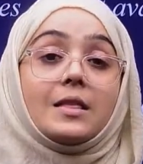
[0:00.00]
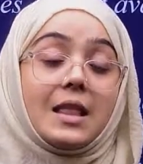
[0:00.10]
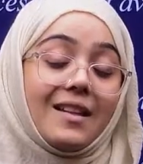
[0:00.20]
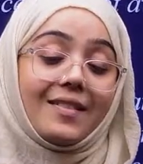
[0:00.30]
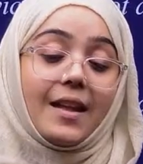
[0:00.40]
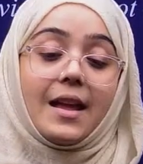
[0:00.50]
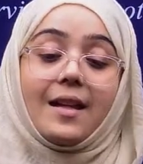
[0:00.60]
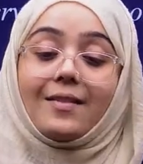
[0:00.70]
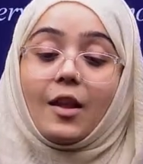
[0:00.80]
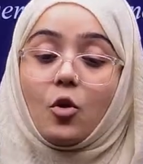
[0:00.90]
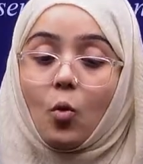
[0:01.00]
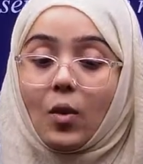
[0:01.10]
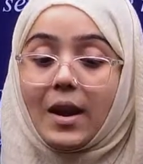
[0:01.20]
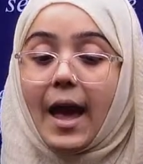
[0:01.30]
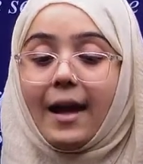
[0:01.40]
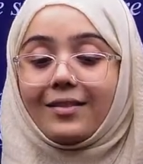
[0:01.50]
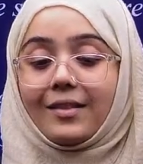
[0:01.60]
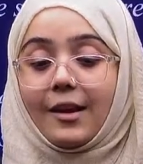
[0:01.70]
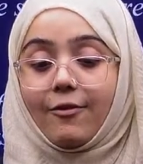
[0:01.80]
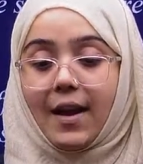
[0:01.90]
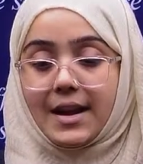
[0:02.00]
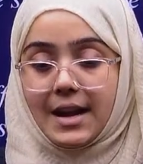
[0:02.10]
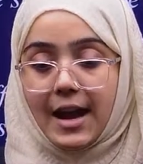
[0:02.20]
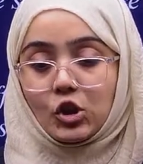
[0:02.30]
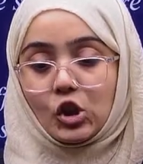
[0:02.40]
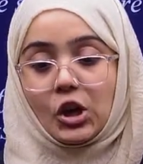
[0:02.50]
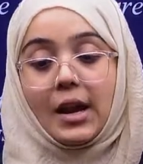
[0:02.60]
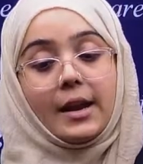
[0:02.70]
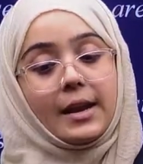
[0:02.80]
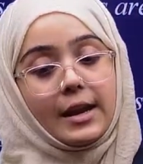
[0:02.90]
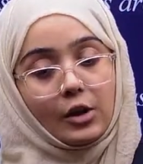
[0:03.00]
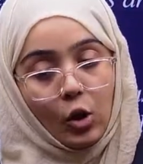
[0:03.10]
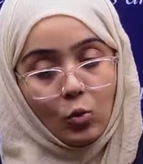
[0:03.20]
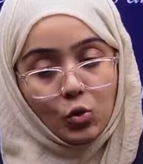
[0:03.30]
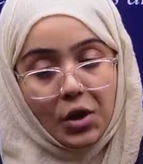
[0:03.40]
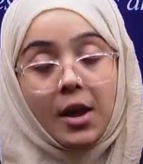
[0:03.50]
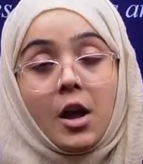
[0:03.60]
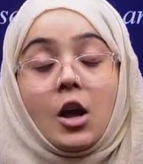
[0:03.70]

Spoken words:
This is known as the financial inclusion.